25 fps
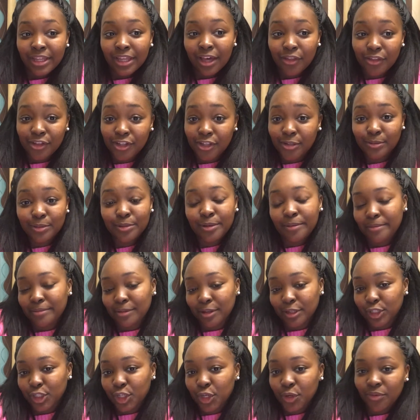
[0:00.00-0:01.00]
I think there was maybe
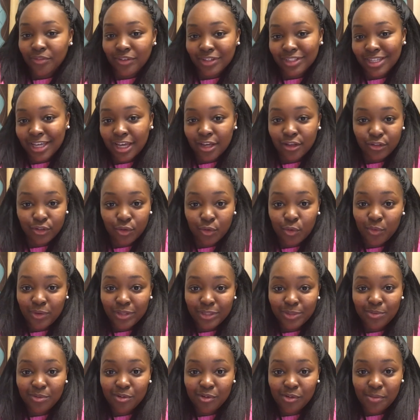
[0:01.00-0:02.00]
like two of us girls that
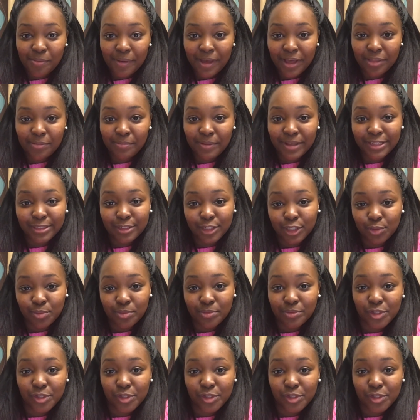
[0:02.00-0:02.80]
always were on the back of the bench because